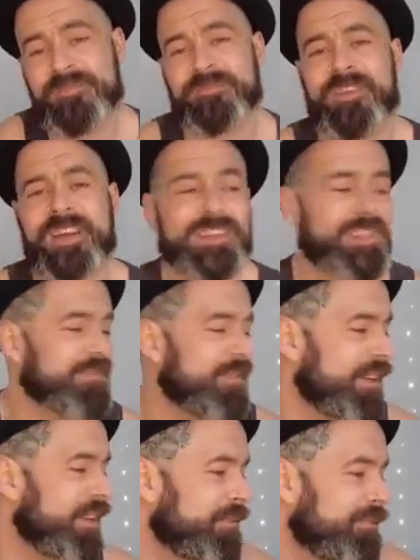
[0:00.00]
Thanks
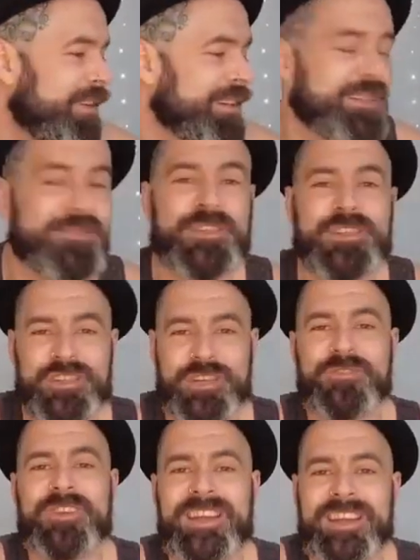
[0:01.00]
for
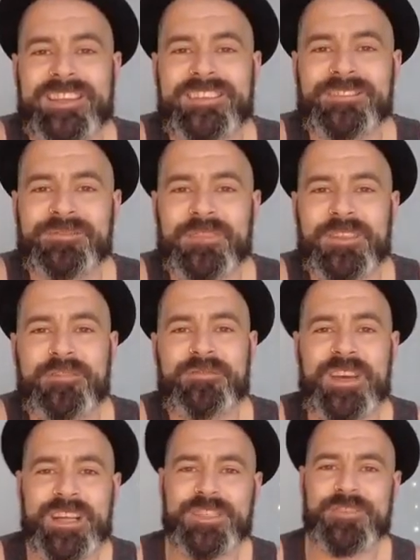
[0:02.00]
tuning in.
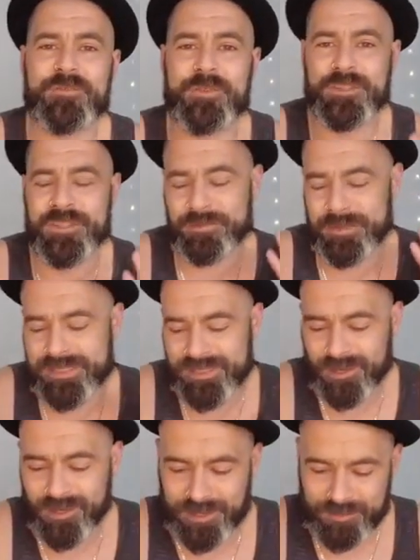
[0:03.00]
Thanks for watching me
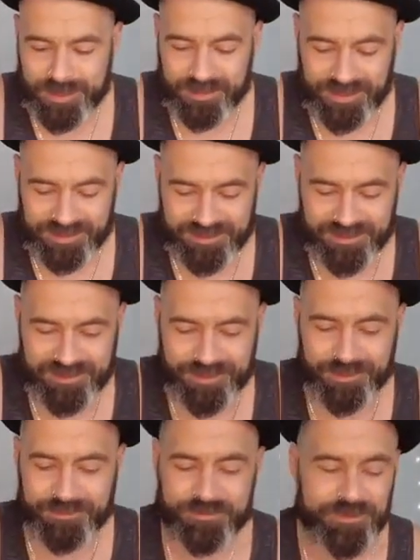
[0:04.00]
talk about that
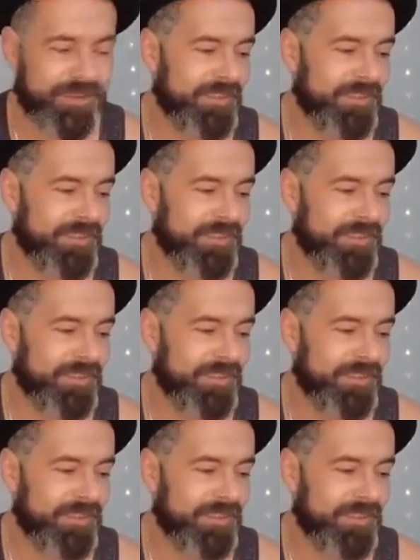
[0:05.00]
stuff.